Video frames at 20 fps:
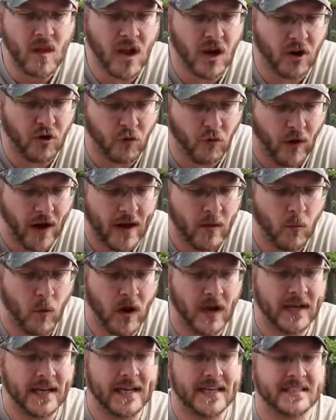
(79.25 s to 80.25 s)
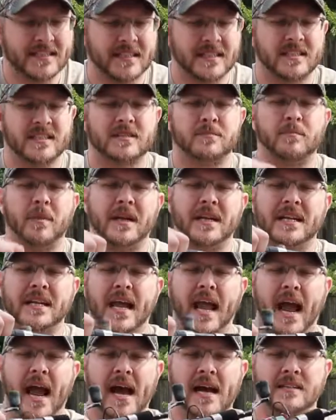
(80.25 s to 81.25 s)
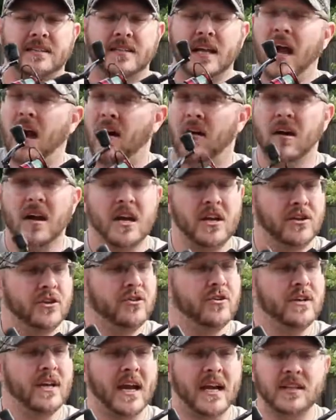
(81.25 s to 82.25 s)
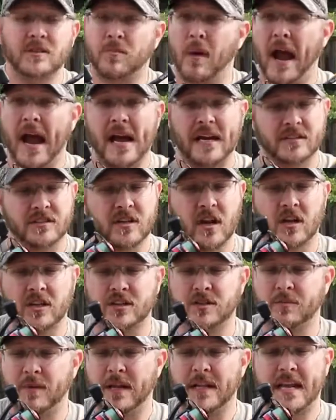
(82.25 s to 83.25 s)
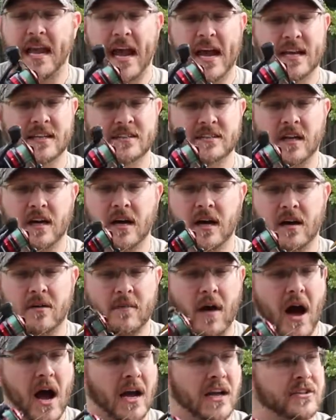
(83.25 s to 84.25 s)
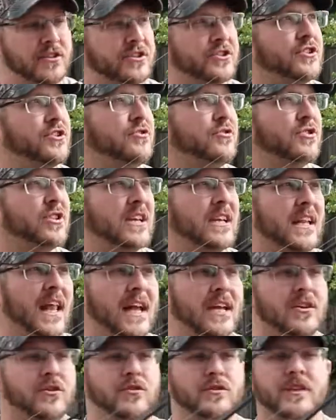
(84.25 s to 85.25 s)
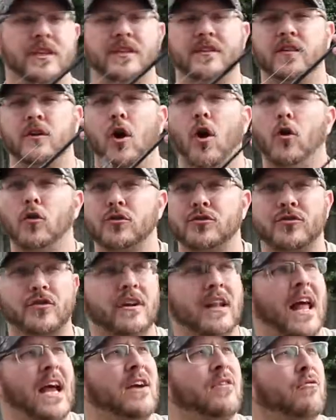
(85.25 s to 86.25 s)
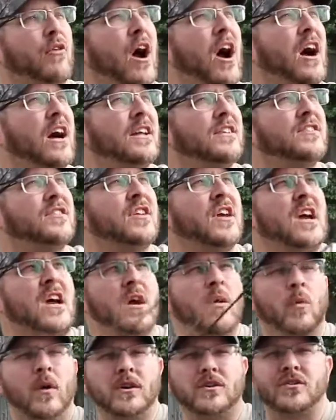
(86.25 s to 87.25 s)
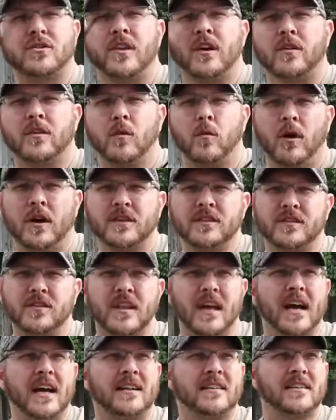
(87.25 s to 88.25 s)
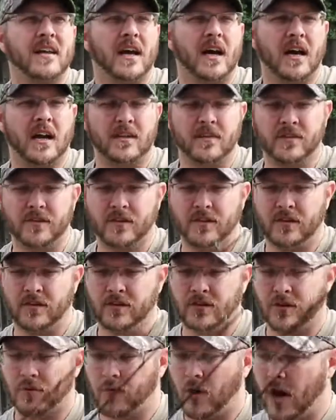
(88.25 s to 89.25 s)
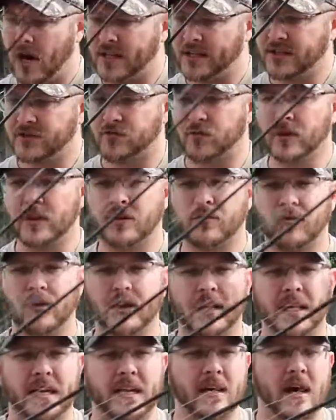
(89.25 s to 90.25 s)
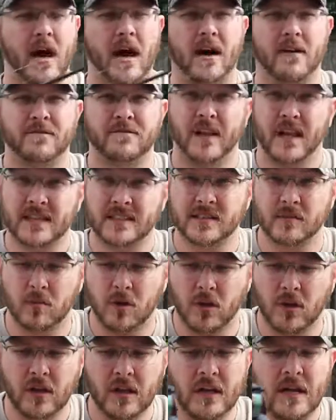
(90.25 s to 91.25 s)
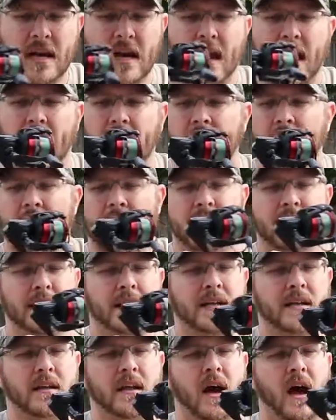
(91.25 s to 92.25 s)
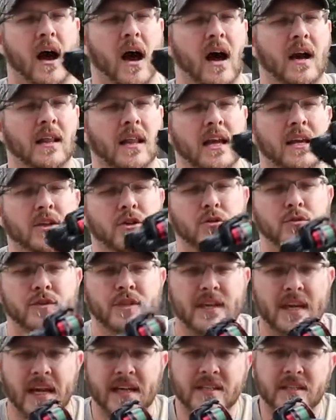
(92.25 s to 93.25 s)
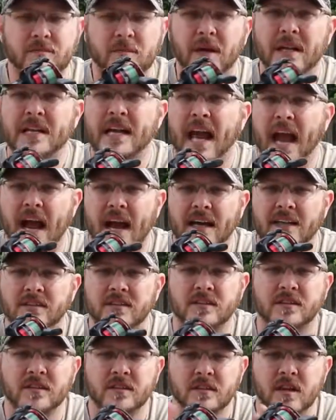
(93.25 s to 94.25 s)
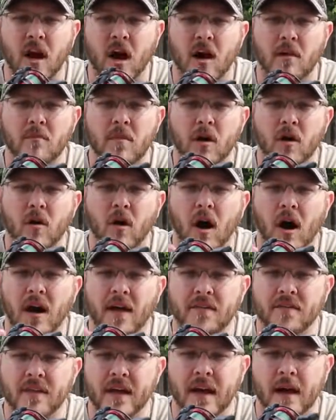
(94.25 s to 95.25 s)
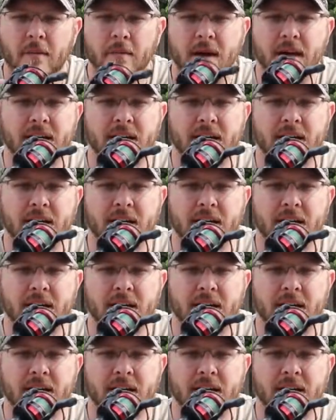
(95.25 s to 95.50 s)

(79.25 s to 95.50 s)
A great one is a spin cast. Now, you can catch bass on a spin cast. I just usually like using the ultralight rods, which they're the ones that the rod is really flexible, and I like using a spin cast combo on them.